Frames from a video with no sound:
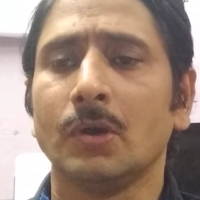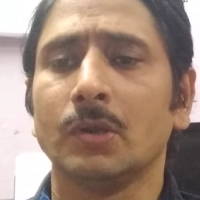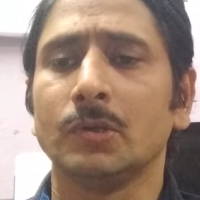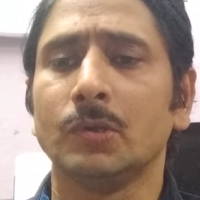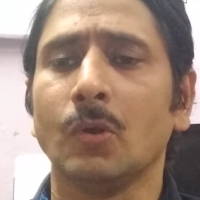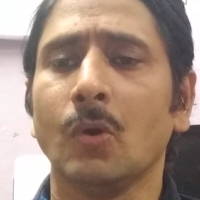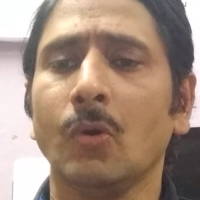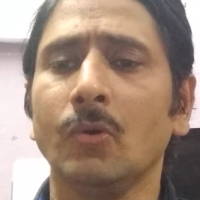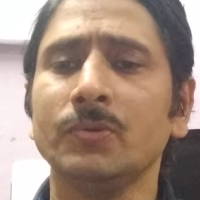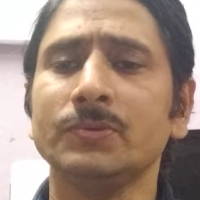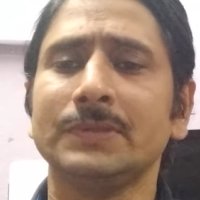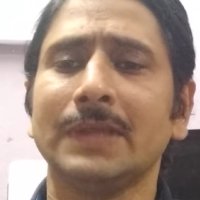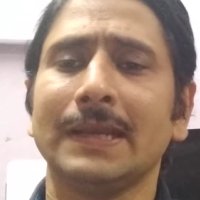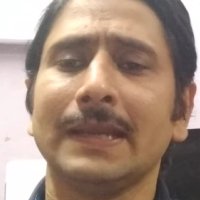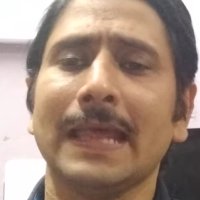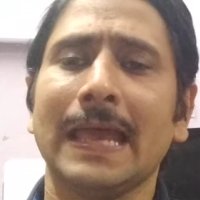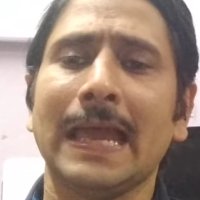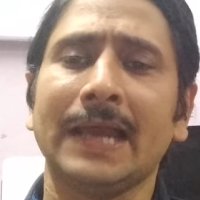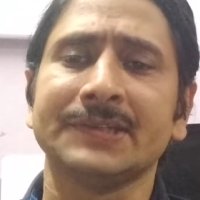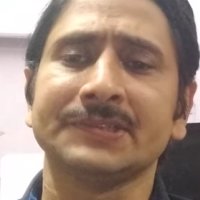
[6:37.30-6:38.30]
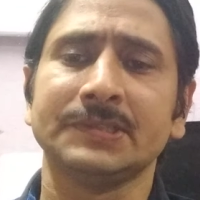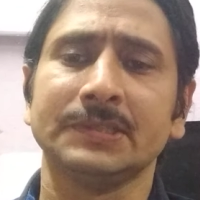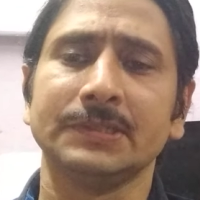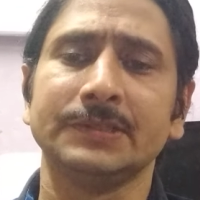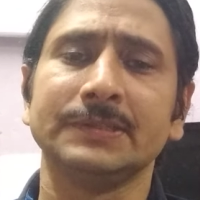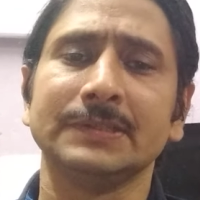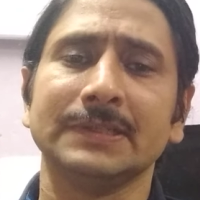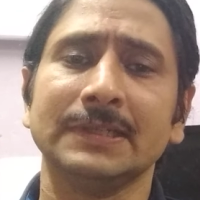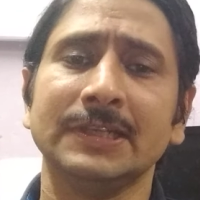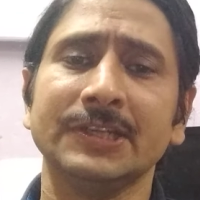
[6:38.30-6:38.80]
knows that action
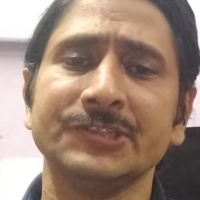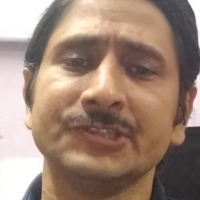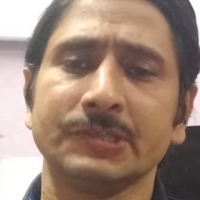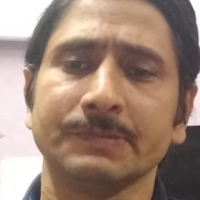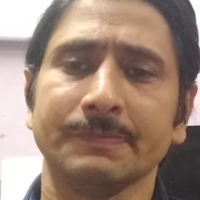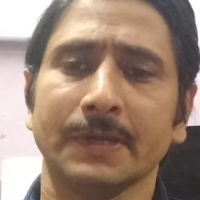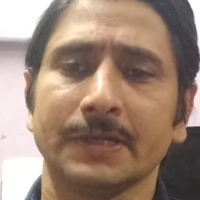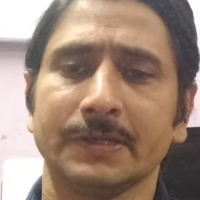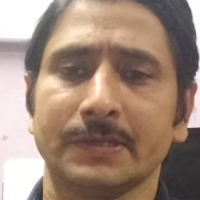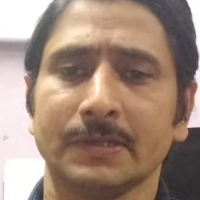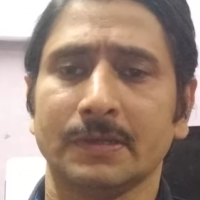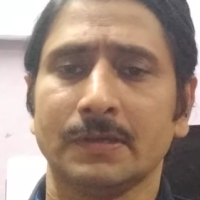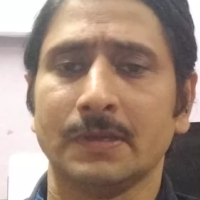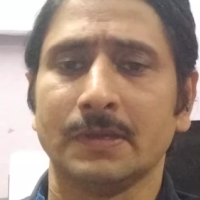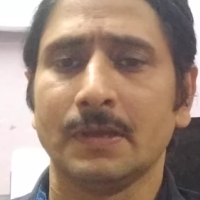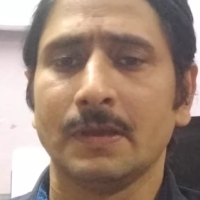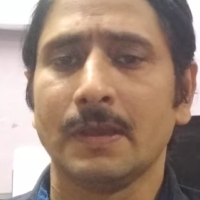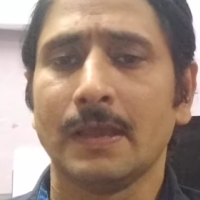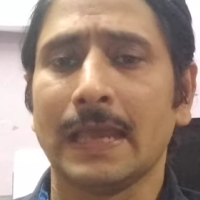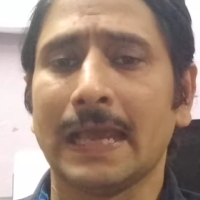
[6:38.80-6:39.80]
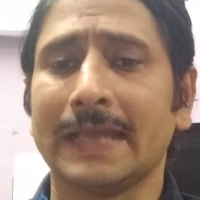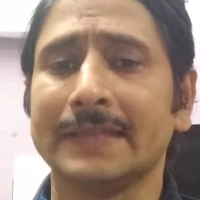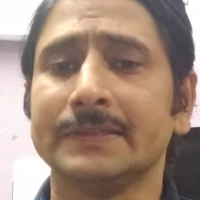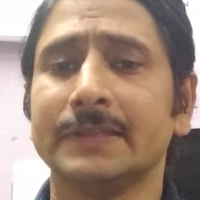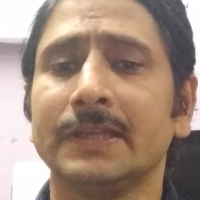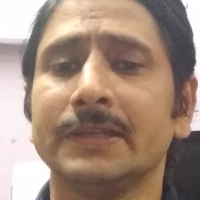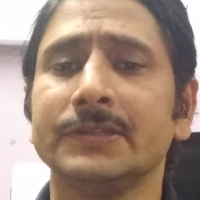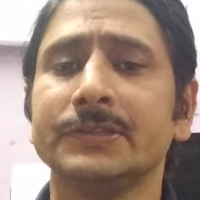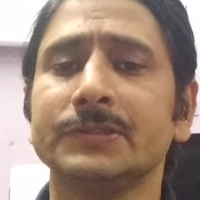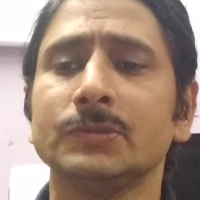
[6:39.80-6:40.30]
is illegitimate, and
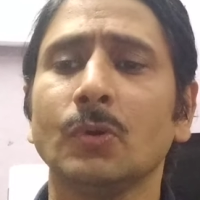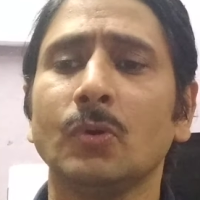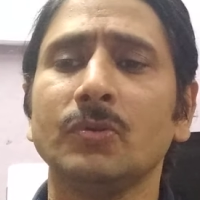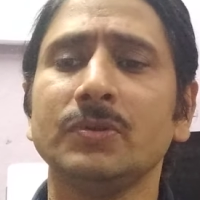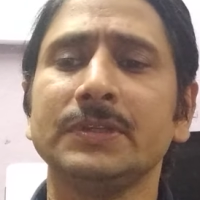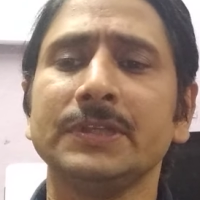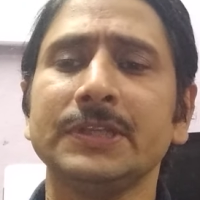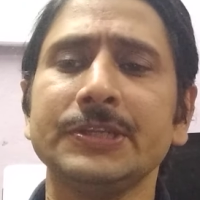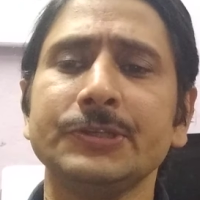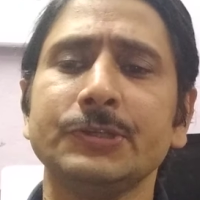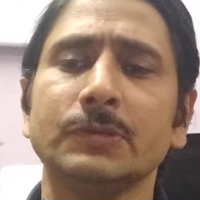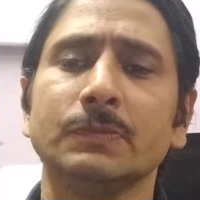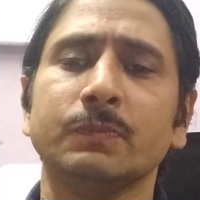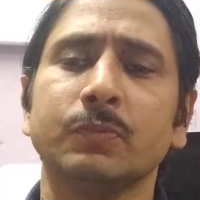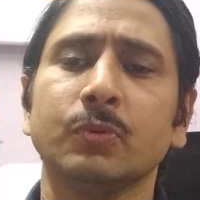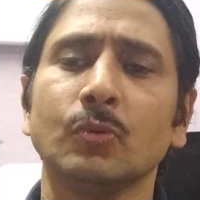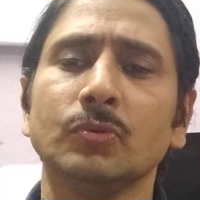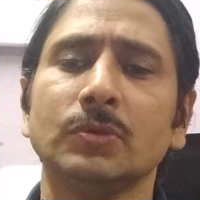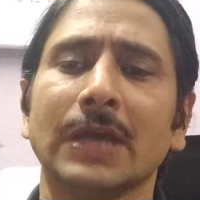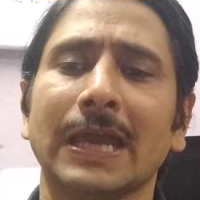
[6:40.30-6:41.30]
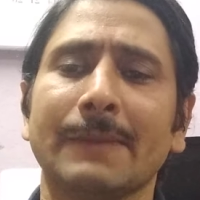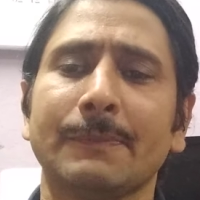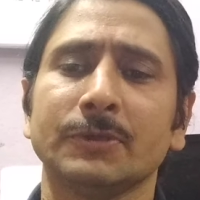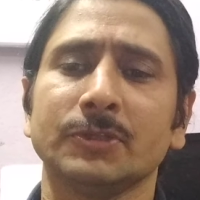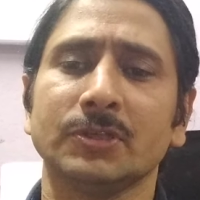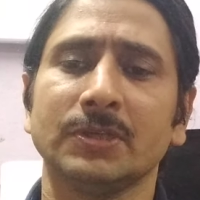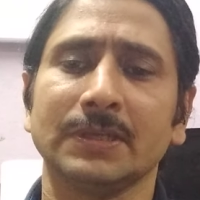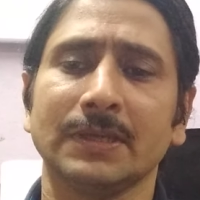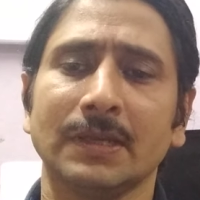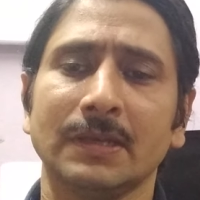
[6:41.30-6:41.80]
there is no need to prove the
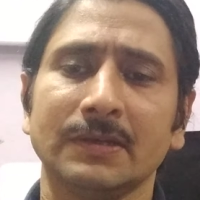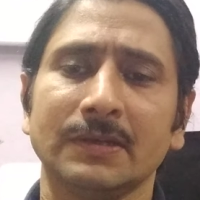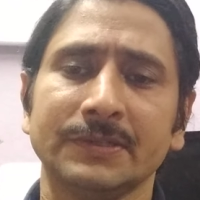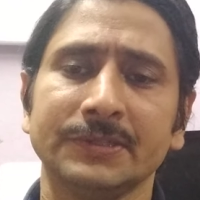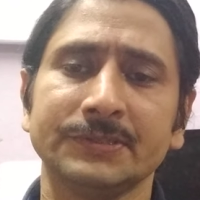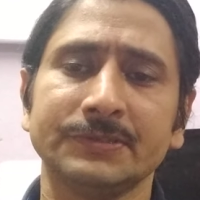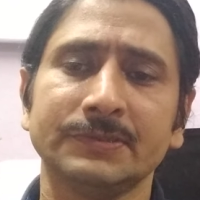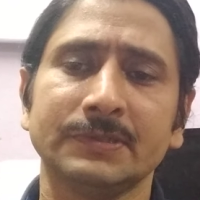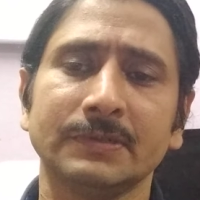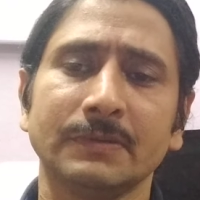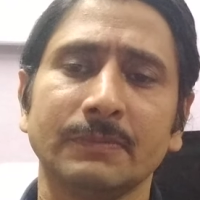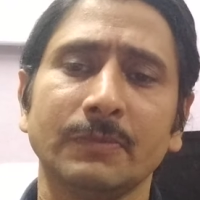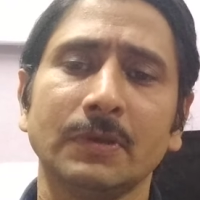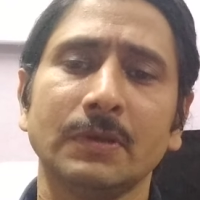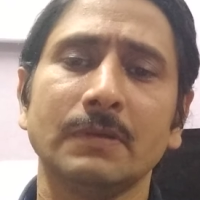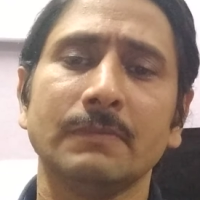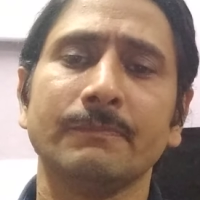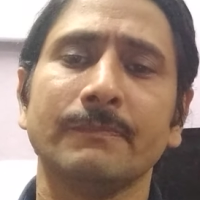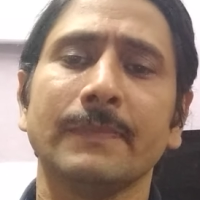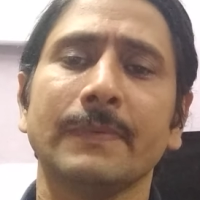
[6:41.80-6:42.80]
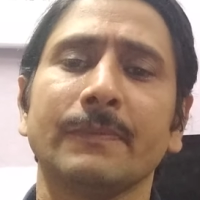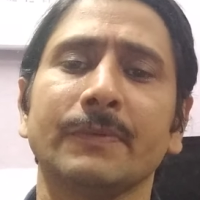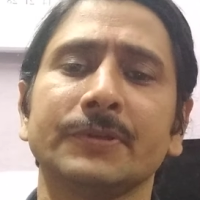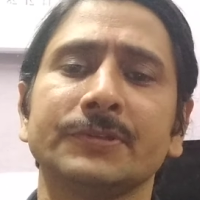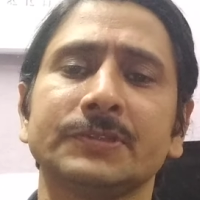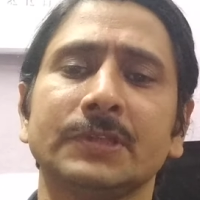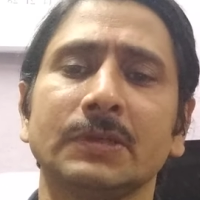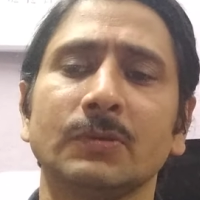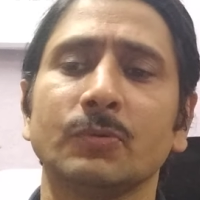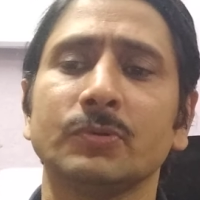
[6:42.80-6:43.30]
hypothetical reasonable
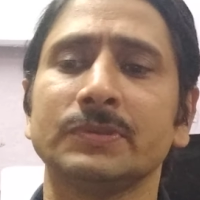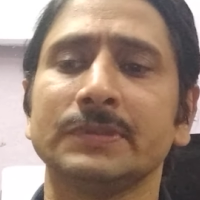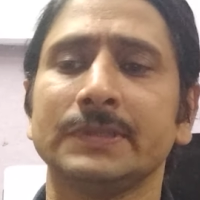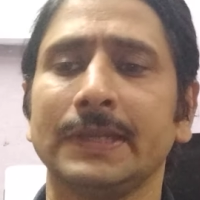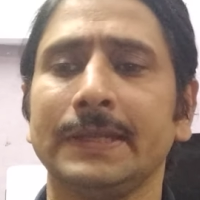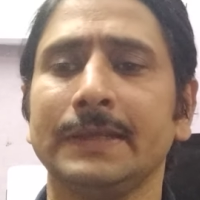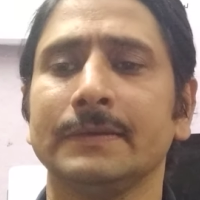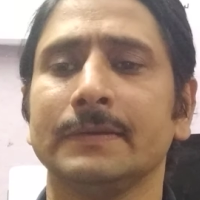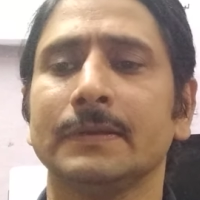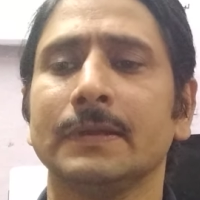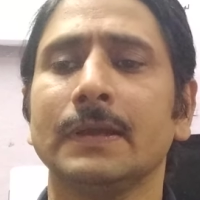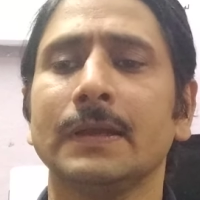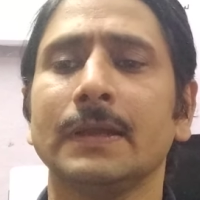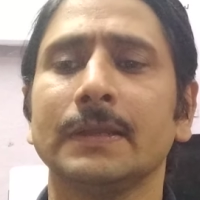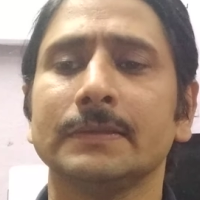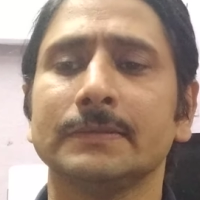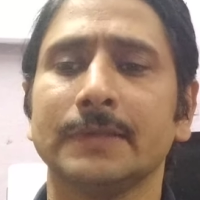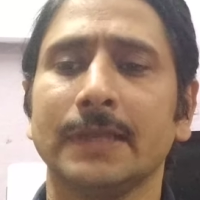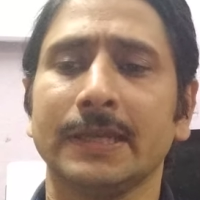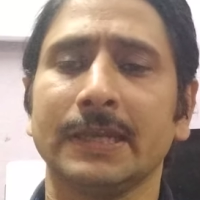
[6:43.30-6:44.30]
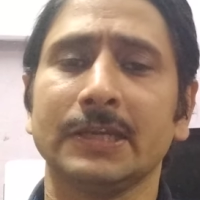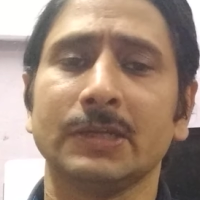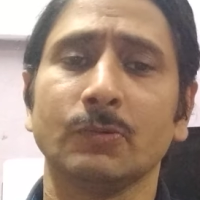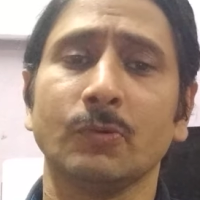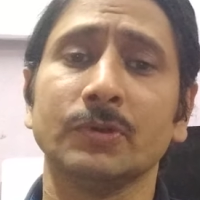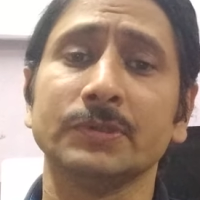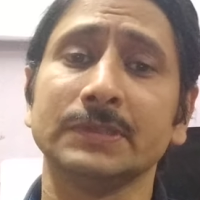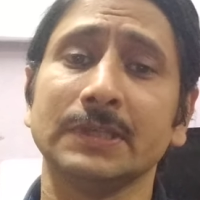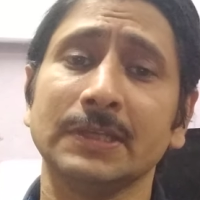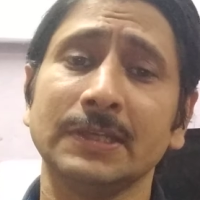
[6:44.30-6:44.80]
person would think that it
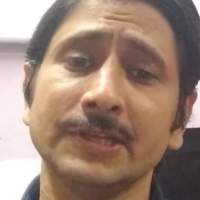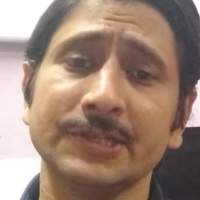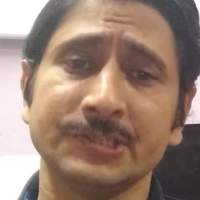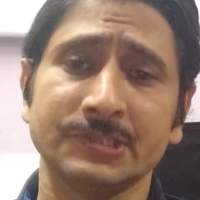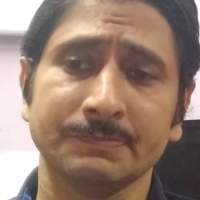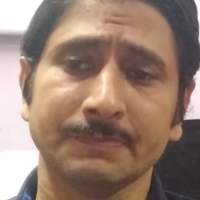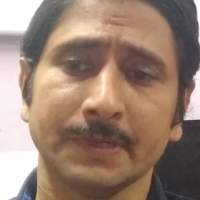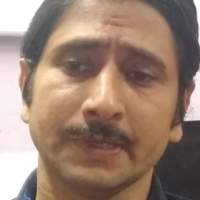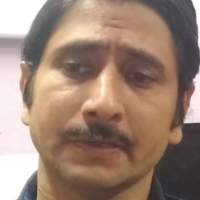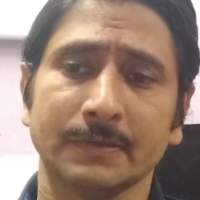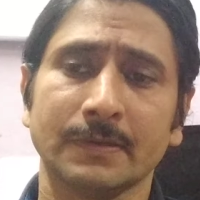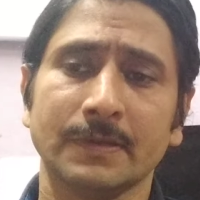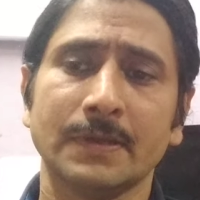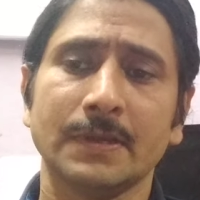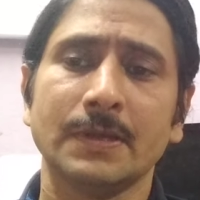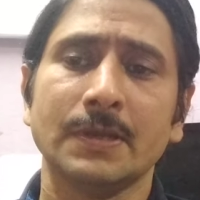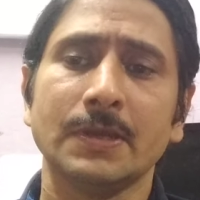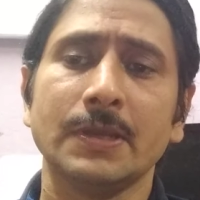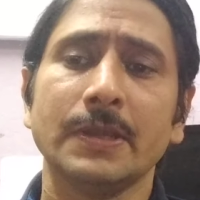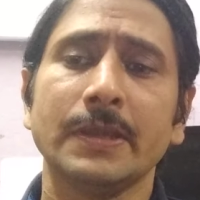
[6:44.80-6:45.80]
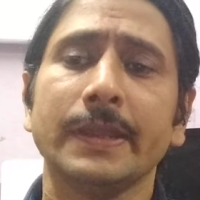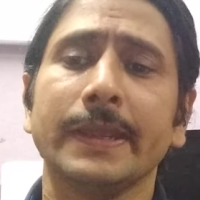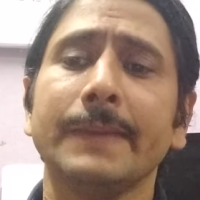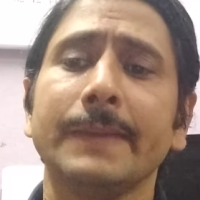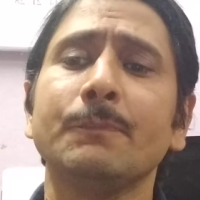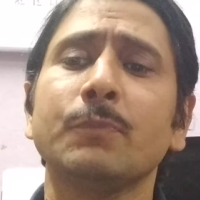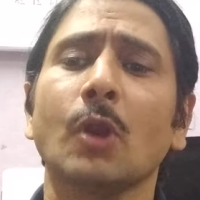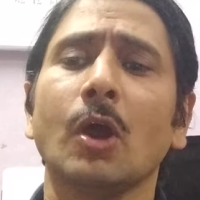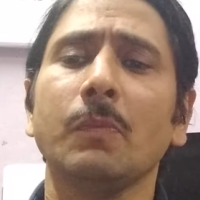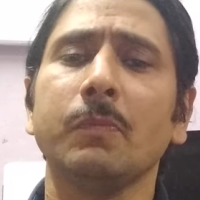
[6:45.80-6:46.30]
was illegitimate.
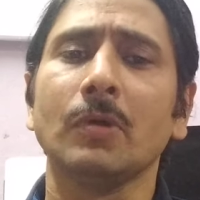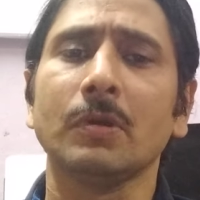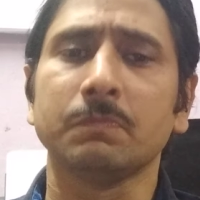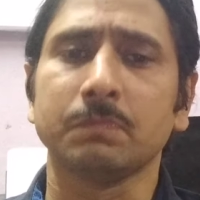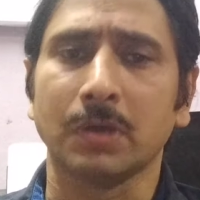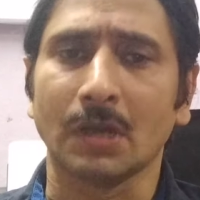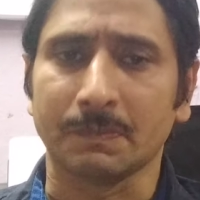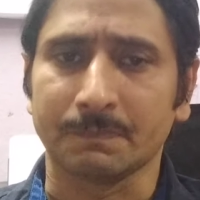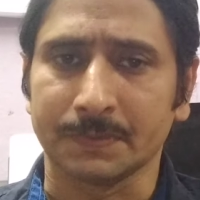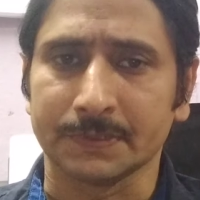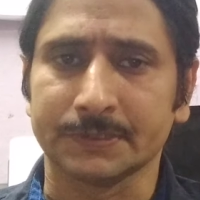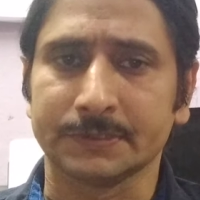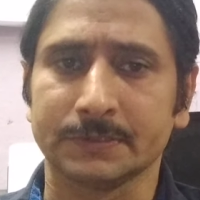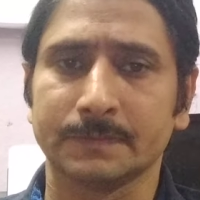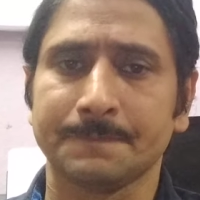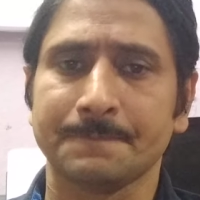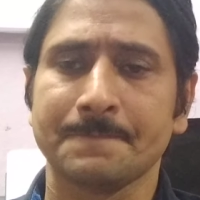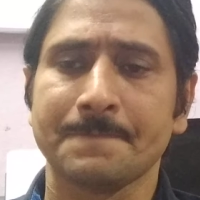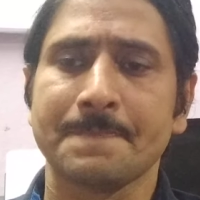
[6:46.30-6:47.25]
Improper purpose.